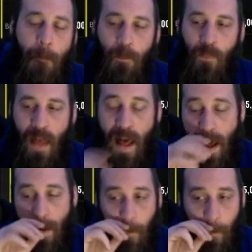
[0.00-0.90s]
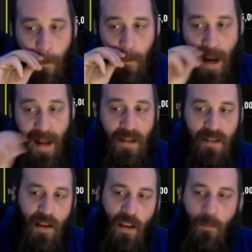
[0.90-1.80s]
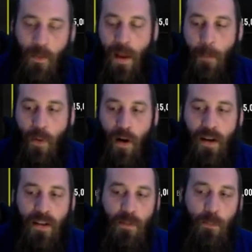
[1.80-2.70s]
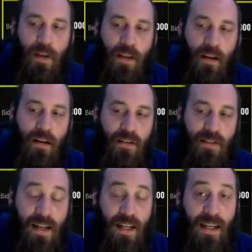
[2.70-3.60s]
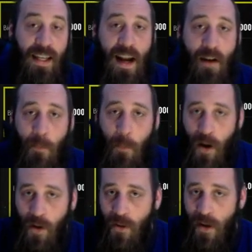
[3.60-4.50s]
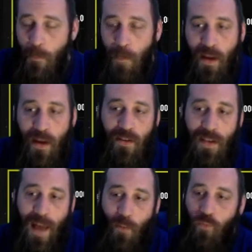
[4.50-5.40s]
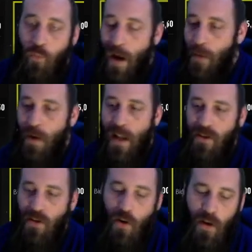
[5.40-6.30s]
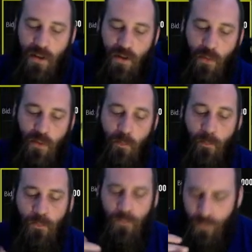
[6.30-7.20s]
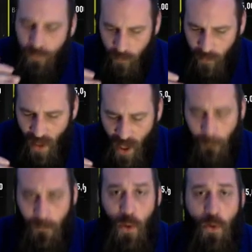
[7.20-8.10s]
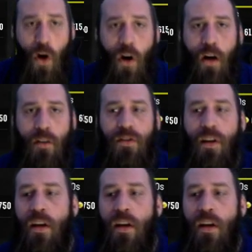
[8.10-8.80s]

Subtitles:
That, I had to sell it for that price because I needed to get out from under it, because right when I started, so there was a few cards